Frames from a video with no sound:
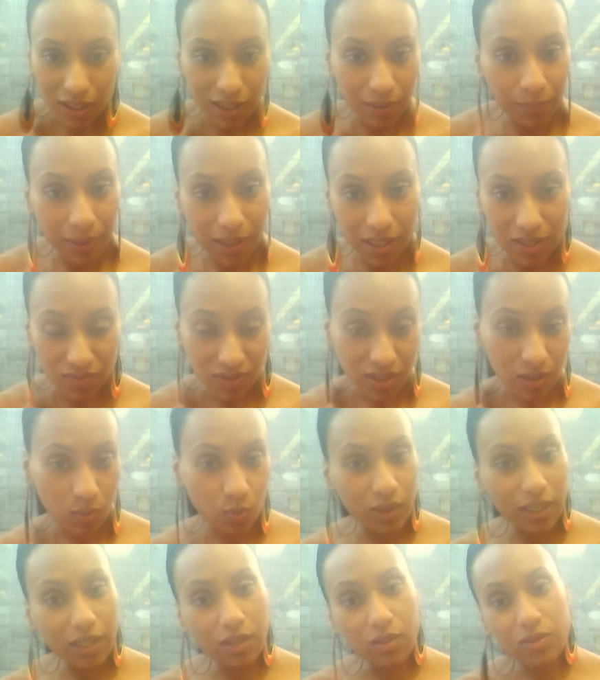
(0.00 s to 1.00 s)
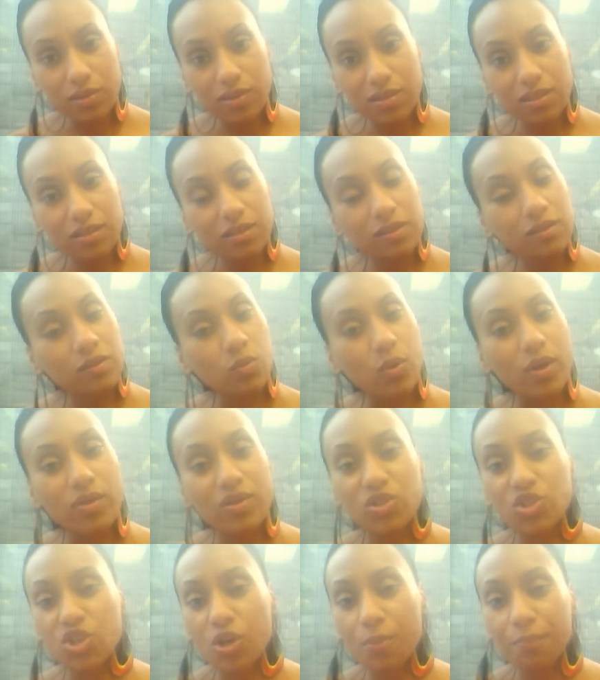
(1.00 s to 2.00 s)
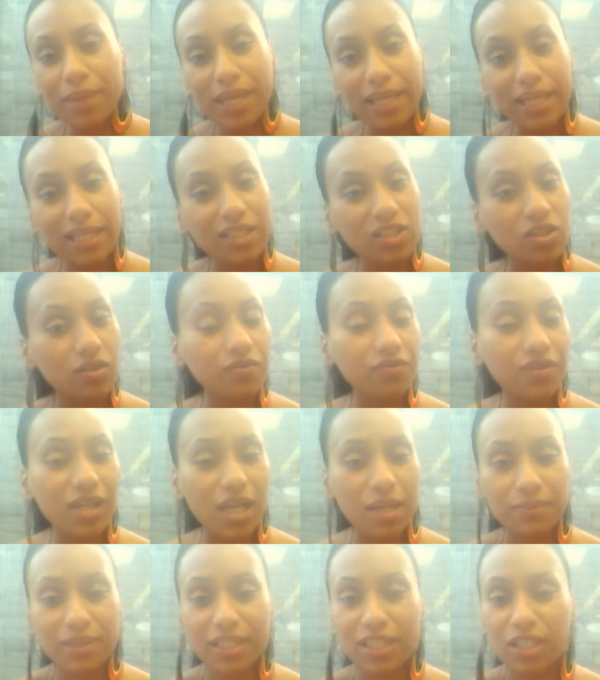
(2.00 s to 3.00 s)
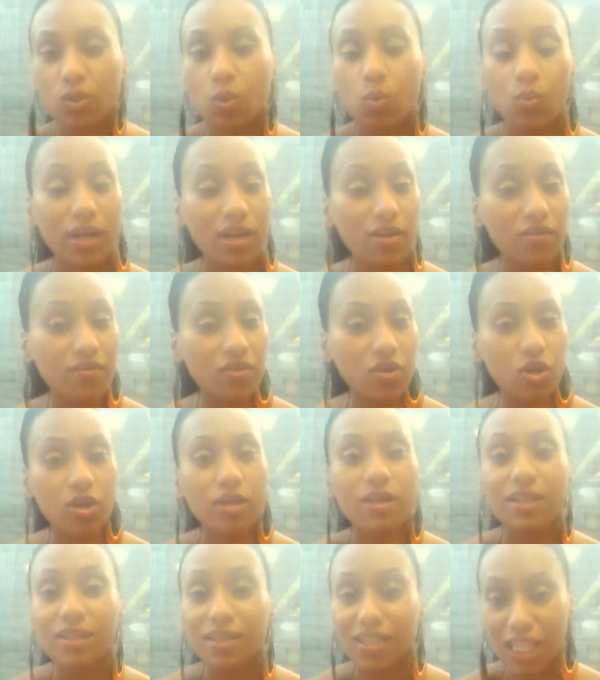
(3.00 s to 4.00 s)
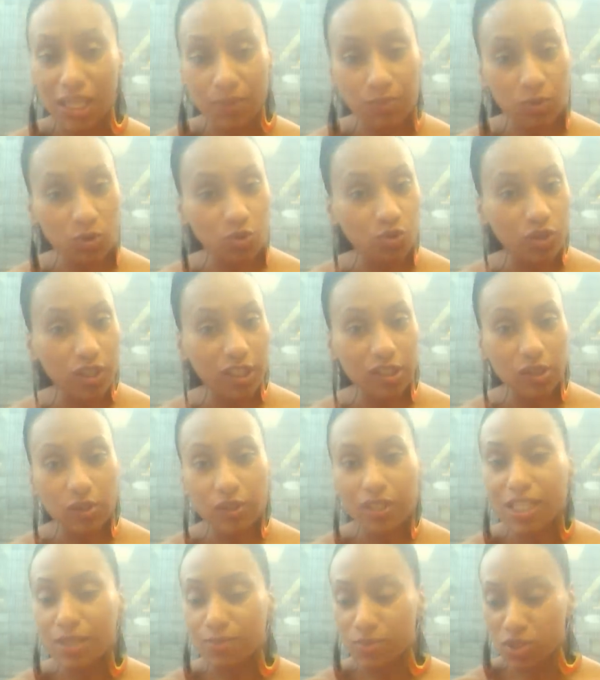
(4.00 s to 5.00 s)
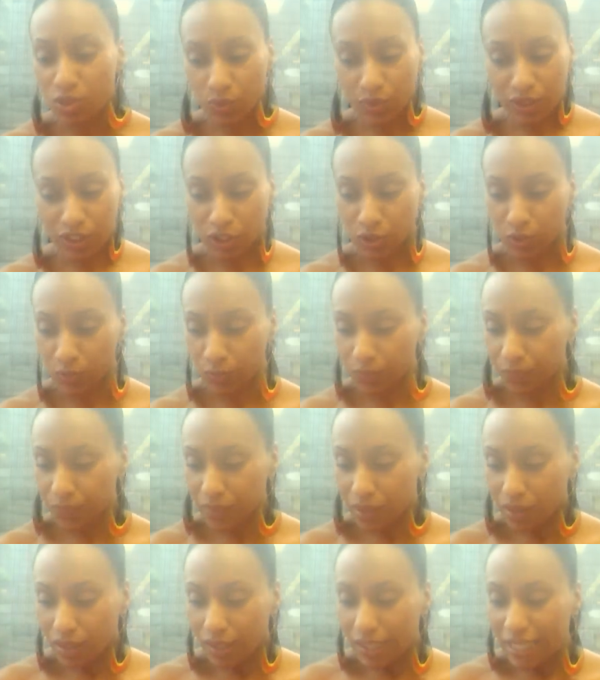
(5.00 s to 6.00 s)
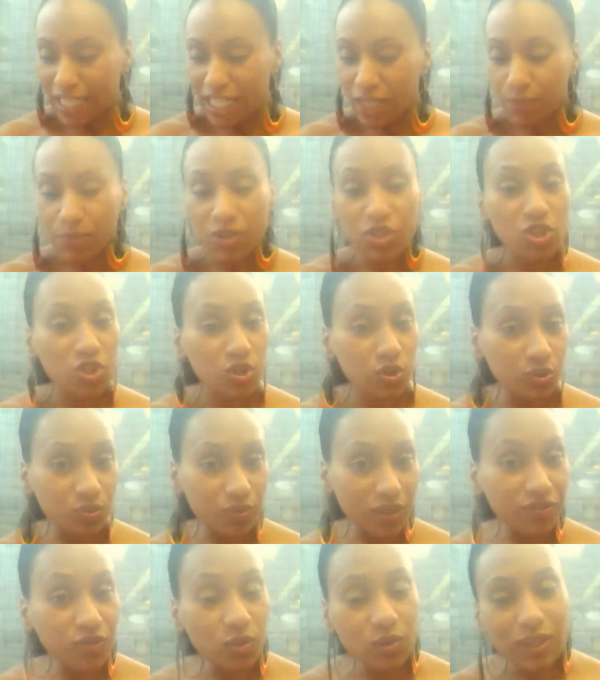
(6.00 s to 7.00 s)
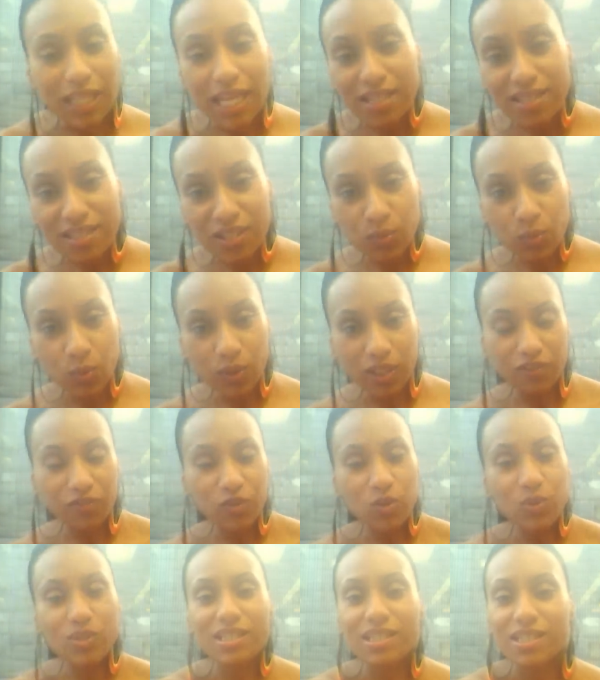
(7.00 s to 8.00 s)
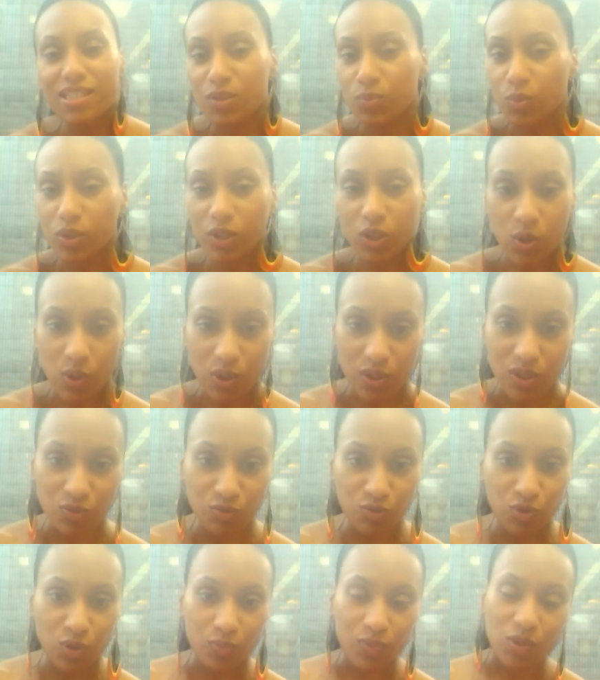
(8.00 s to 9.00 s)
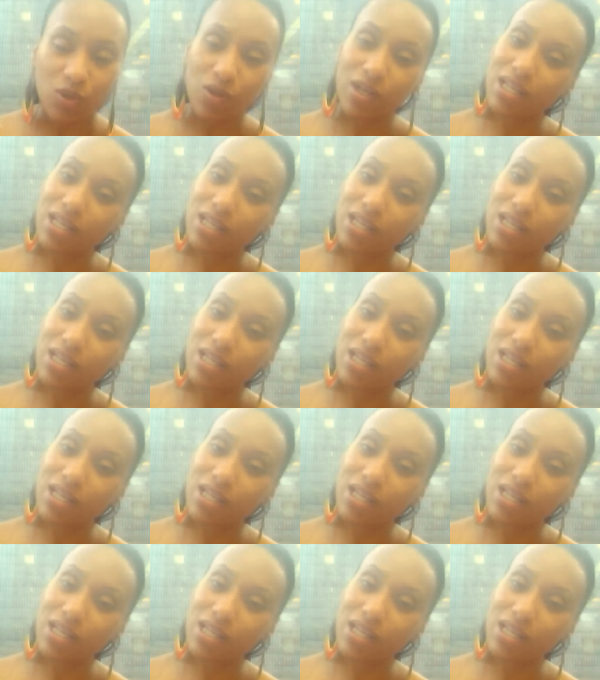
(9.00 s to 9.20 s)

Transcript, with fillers: it because of someone else, whether it's your mate, your family, whatever. Keep it real, keep doing you. Number two, if you like someone, if you see someone across the room, you're